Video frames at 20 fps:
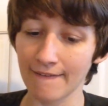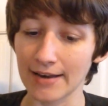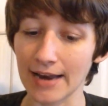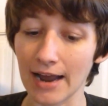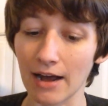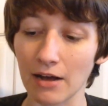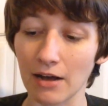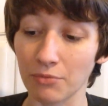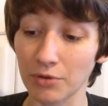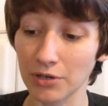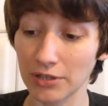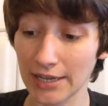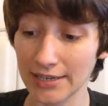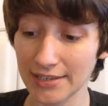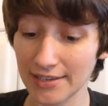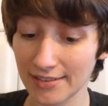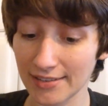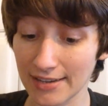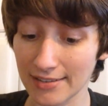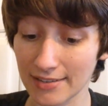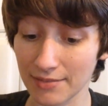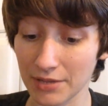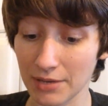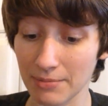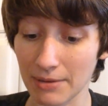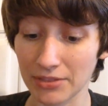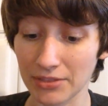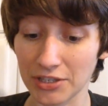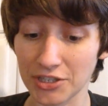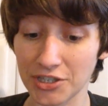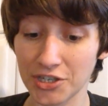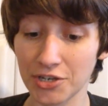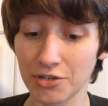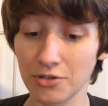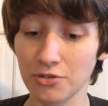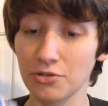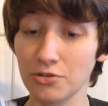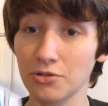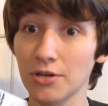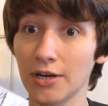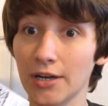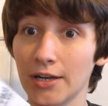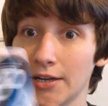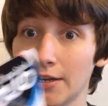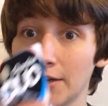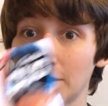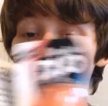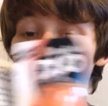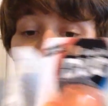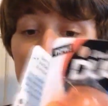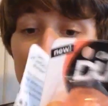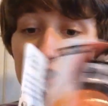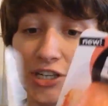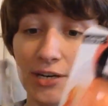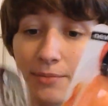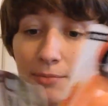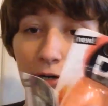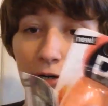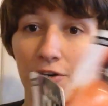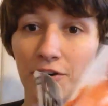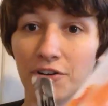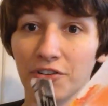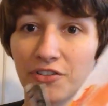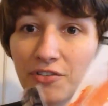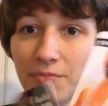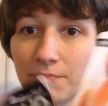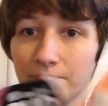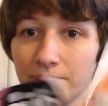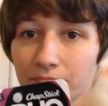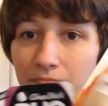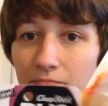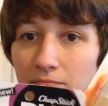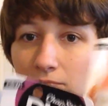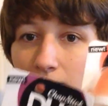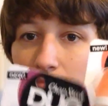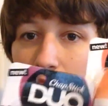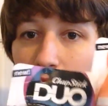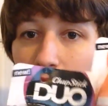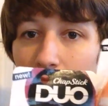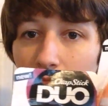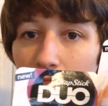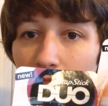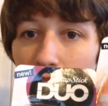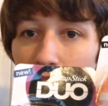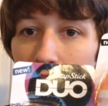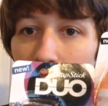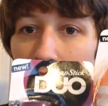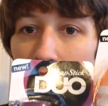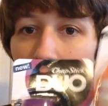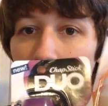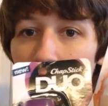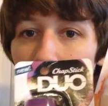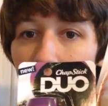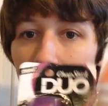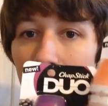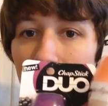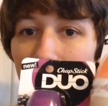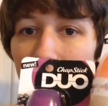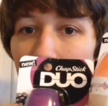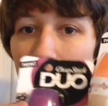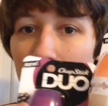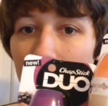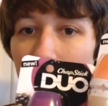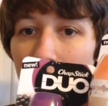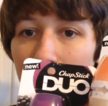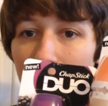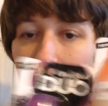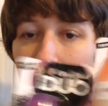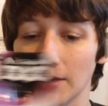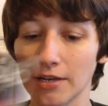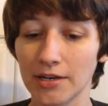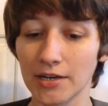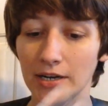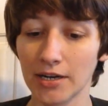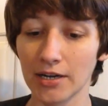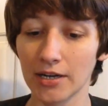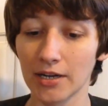Now I would like to say something about the 2 shimmers, this one and this one.